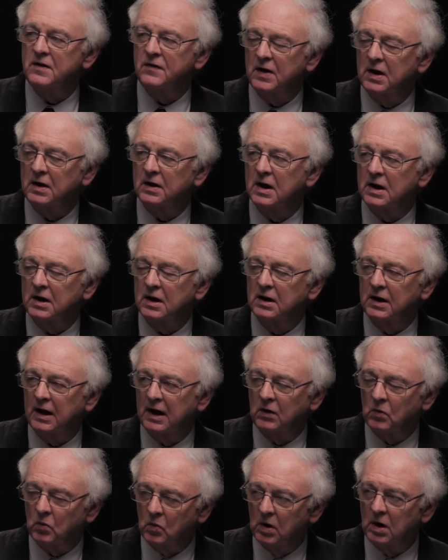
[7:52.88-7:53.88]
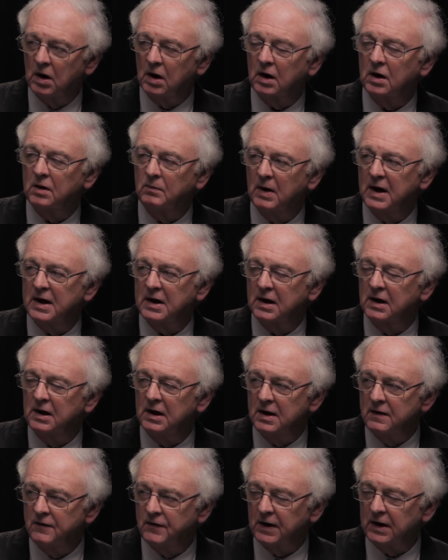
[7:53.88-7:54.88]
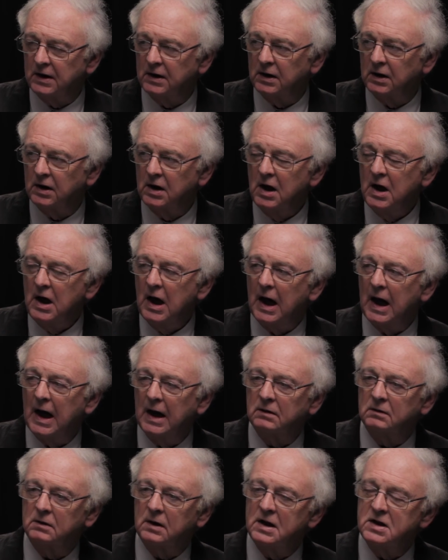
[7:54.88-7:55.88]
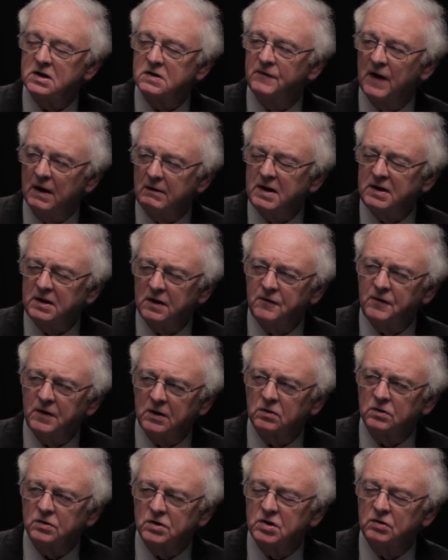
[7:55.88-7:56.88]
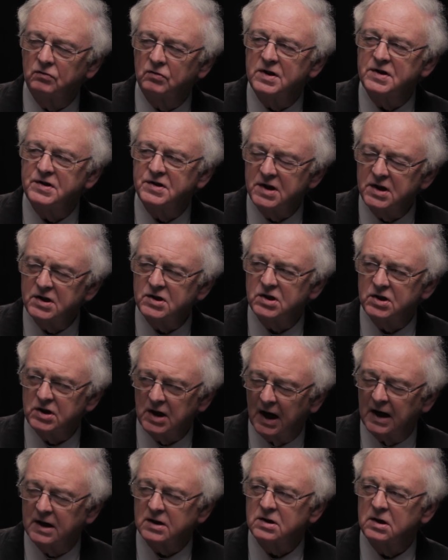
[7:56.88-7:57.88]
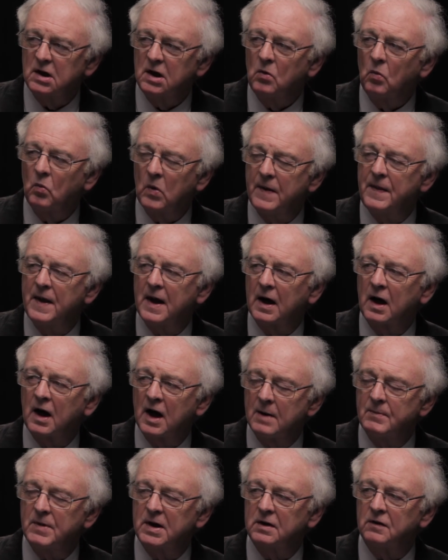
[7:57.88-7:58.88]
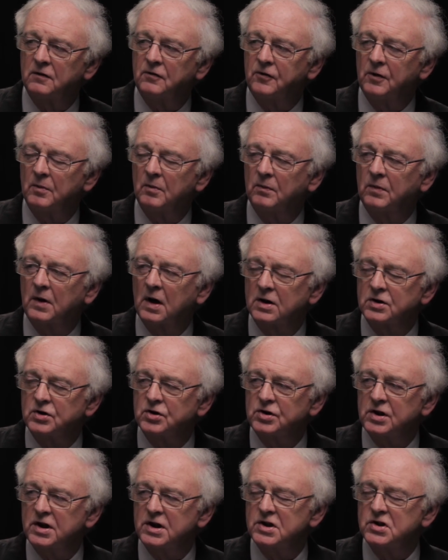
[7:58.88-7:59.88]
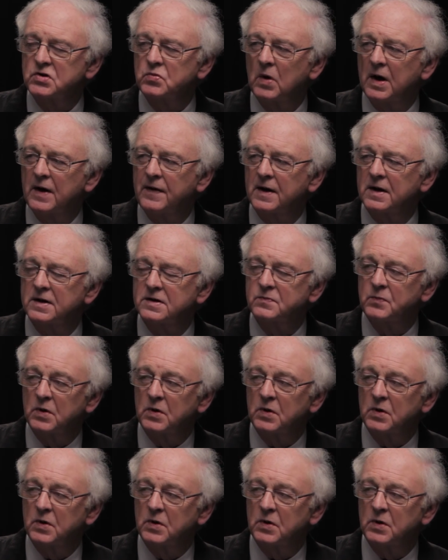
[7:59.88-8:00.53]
think they can get work and make a living. And it's very difficult to resist that when they're coming from countries where there's